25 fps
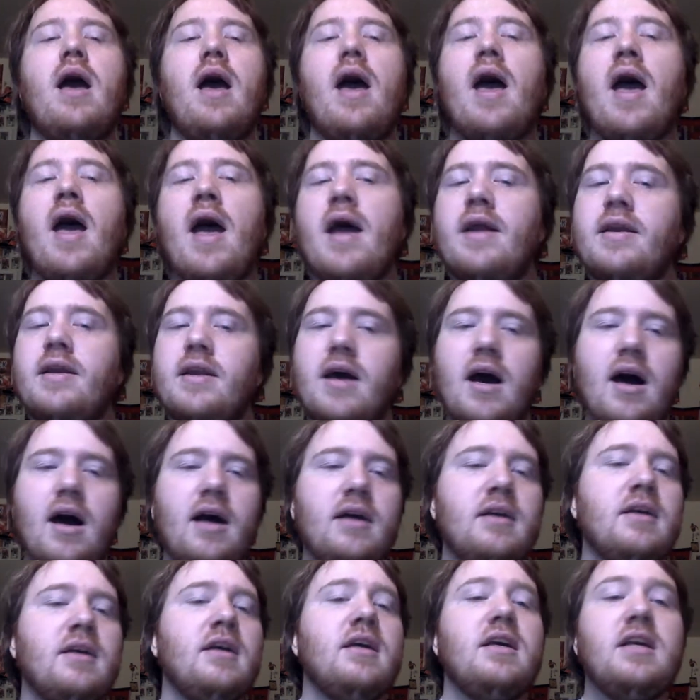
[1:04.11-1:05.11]
and uh,
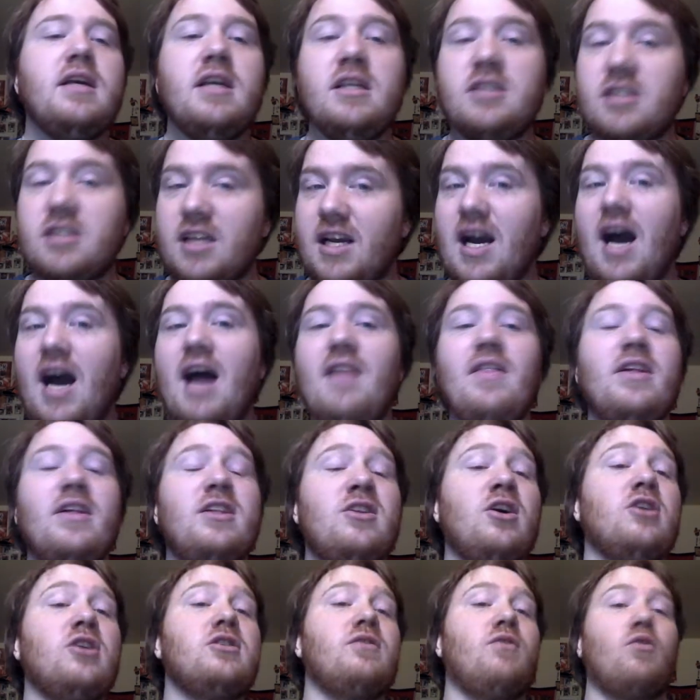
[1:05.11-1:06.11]
he's a guy that
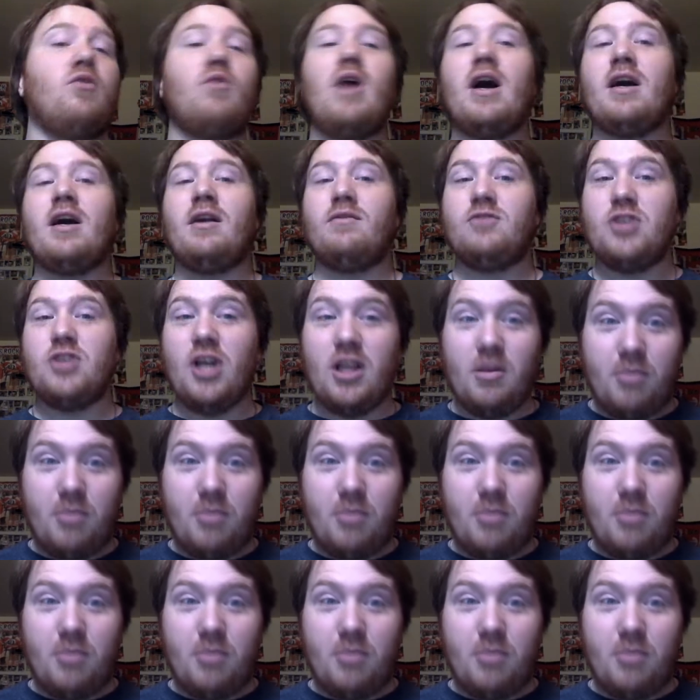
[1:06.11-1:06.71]
does have a rocket of a shot.